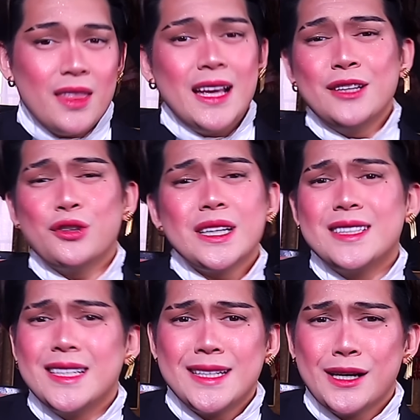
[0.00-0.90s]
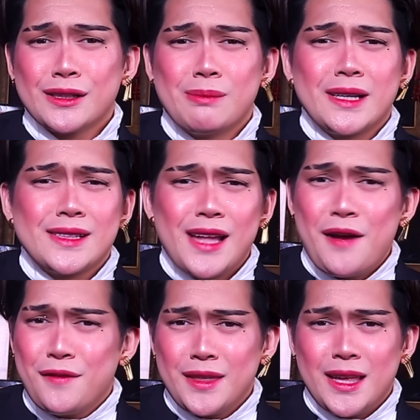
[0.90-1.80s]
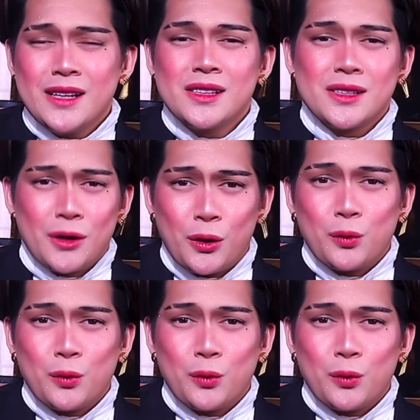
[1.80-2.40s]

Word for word: The intricate details makes everything so